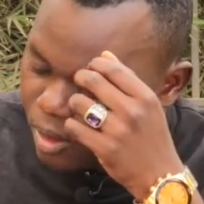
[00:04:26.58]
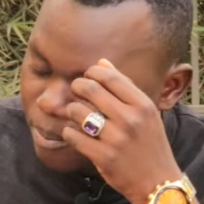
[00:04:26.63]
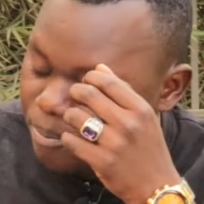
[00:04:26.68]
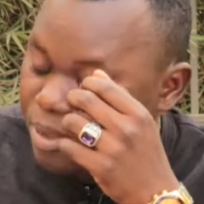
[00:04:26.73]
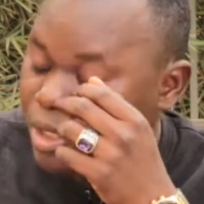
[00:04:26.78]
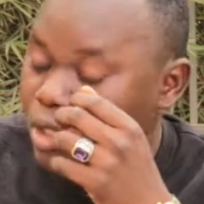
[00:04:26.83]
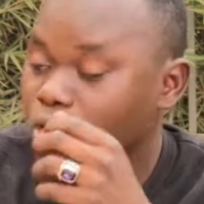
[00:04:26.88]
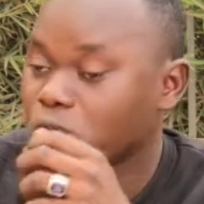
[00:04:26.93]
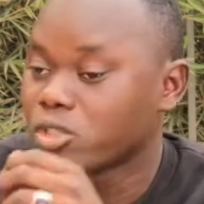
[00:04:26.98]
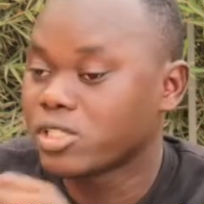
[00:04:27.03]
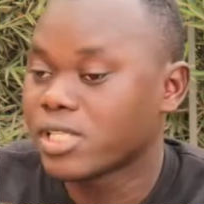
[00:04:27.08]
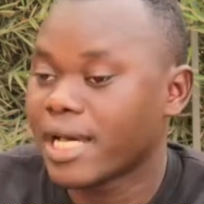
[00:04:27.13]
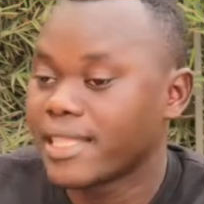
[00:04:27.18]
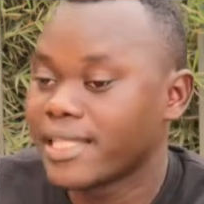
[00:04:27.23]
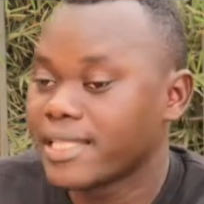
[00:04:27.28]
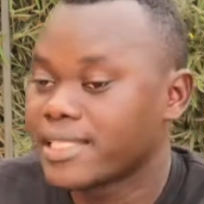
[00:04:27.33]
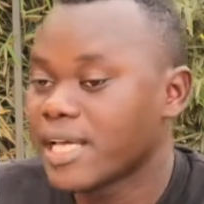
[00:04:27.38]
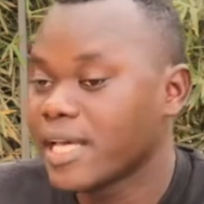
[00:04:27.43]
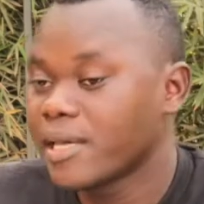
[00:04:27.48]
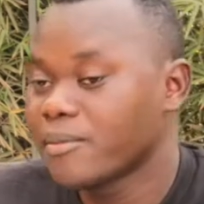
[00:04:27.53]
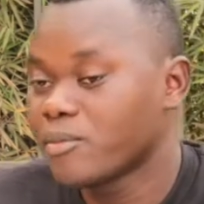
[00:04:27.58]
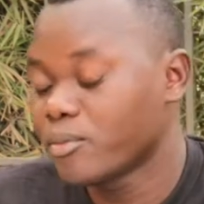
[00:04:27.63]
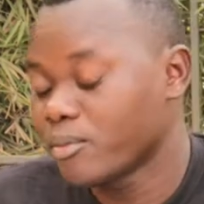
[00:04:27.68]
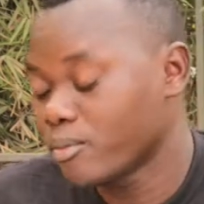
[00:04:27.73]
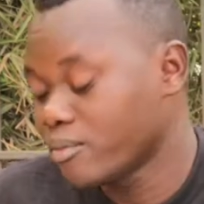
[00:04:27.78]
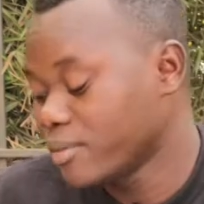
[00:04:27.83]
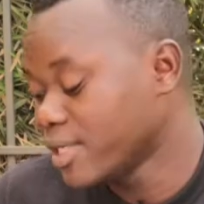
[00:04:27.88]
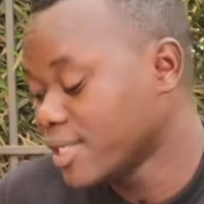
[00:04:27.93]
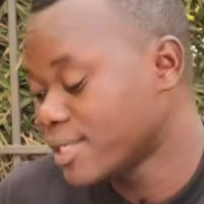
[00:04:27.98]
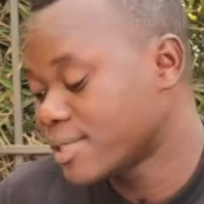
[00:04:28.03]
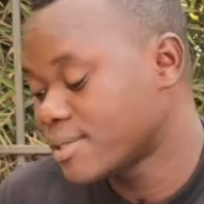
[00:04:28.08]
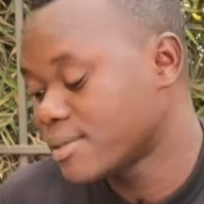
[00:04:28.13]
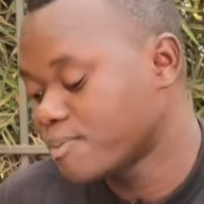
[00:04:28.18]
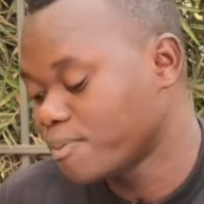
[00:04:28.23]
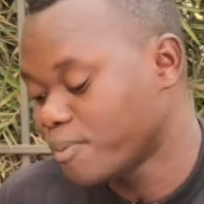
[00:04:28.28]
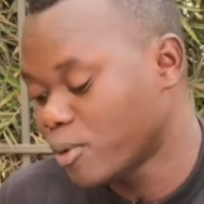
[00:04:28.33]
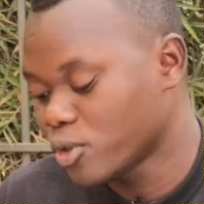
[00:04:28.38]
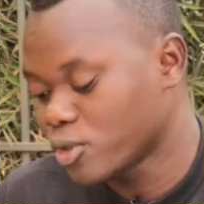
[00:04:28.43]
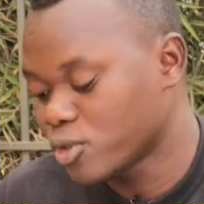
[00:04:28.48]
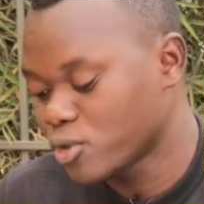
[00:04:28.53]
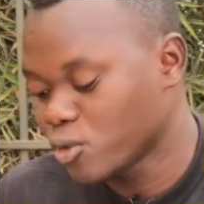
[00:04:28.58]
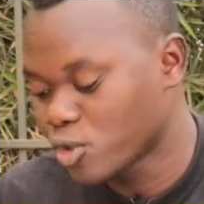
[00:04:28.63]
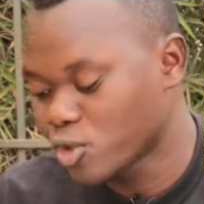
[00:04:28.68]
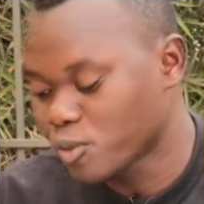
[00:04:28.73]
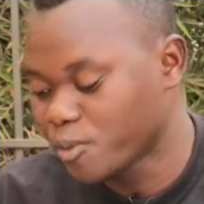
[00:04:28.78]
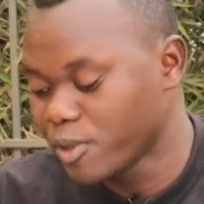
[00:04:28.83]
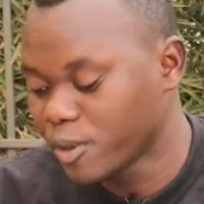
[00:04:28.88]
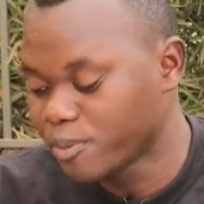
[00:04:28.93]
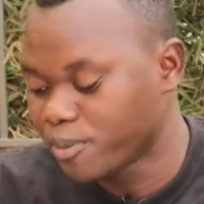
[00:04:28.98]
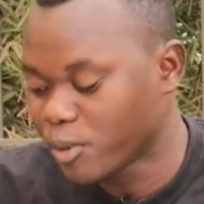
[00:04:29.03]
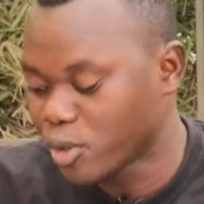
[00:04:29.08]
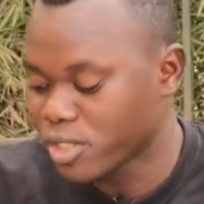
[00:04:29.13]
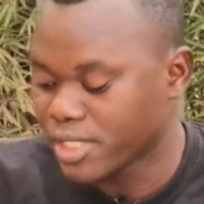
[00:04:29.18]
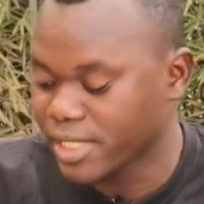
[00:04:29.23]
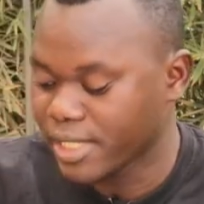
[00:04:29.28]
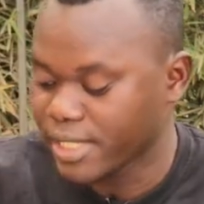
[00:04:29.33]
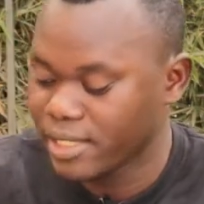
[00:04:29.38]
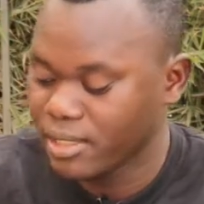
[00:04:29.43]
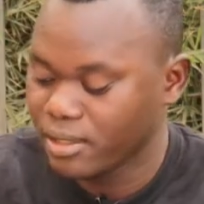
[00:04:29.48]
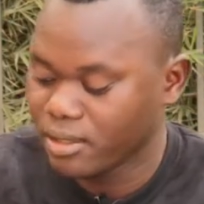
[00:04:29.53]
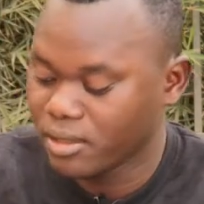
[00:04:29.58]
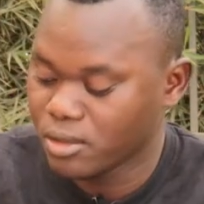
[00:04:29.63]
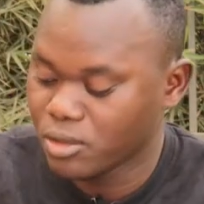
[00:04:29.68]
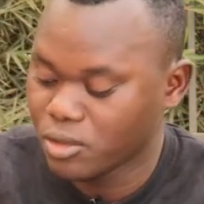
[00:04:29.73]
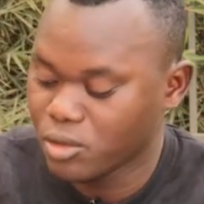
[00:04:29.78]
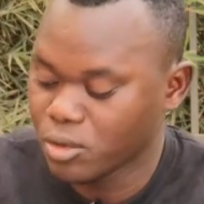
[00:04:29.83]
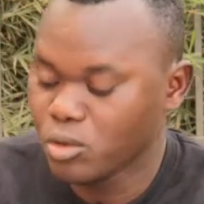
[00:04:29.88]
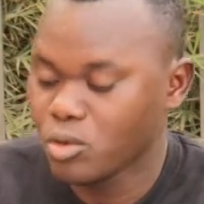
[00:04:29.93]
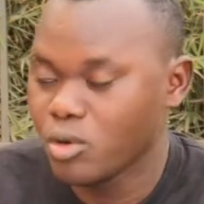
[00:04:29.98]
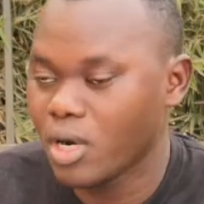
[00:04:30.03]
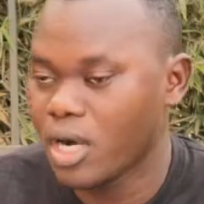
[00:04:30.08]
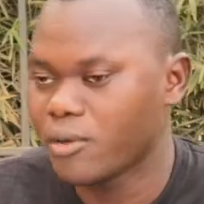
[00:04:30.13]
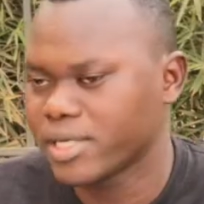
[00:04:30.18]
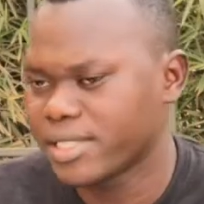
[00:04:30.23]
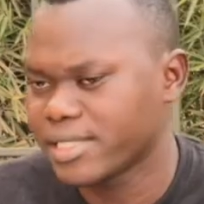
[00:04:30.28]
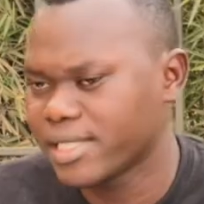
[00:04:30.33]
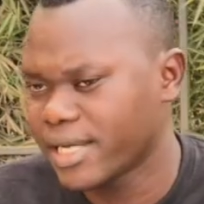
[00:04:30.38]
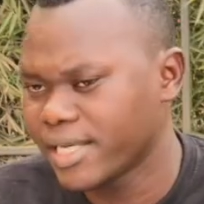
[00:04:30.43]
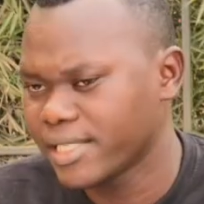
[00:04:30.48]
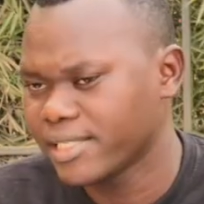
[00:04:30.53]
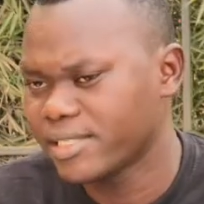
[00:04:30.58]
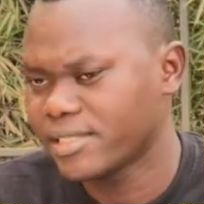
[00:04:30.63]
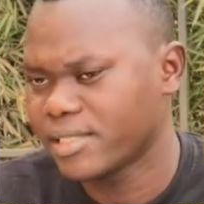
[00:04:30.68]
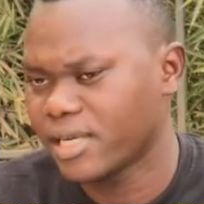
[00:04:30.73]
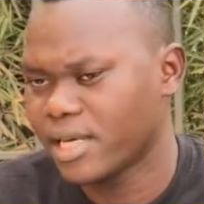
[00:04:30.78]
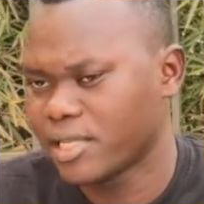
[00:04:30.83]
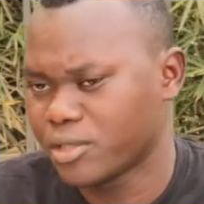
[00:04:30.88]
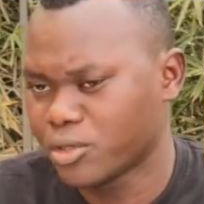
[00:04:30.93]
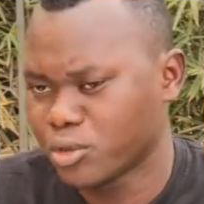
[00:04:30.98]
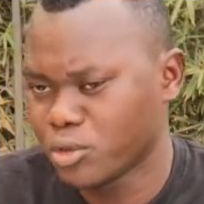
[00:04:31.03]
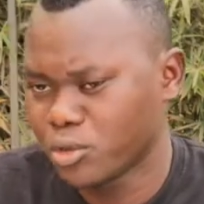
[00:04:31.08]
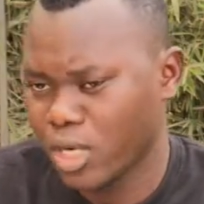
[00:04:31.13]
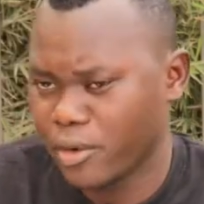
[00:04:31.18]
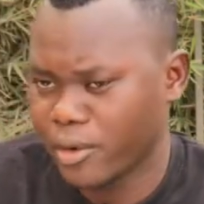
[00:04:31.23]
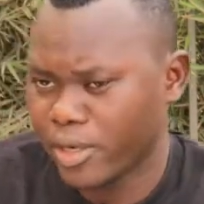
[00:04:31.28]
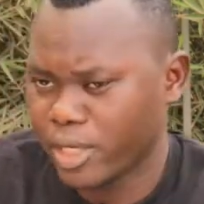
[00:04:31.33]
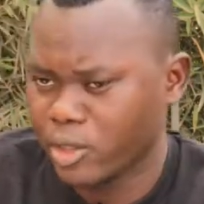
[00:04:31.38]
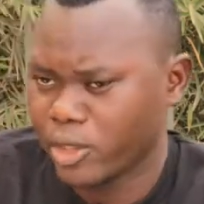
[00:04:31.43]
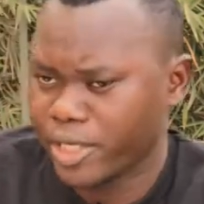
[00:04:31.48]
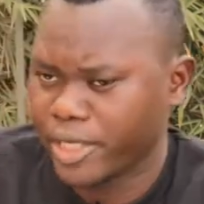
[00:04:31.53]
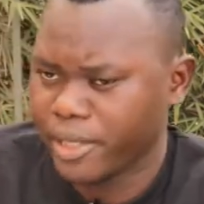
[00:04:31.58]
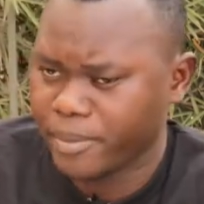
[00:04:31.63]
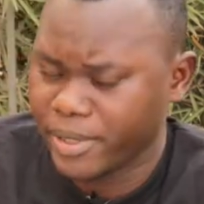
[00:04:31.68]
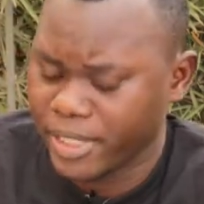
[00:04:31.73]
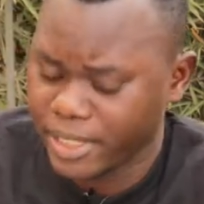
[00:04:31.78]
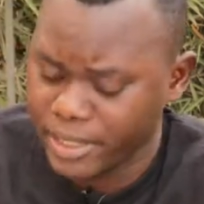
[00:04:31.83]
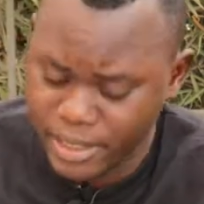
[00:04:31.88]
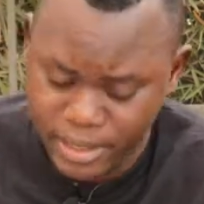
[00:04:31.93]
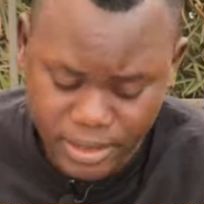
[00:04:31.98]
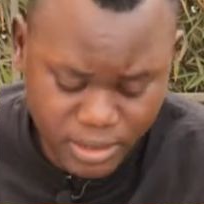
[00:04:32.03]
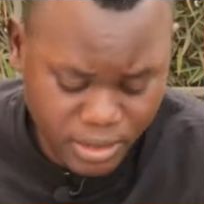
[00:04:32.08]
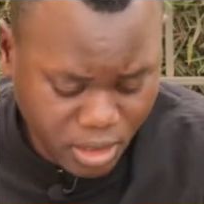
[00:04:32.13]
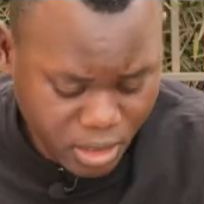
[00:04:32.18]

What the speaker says: Because at the time this post was being posted, through our search and through our lawyer Bernard,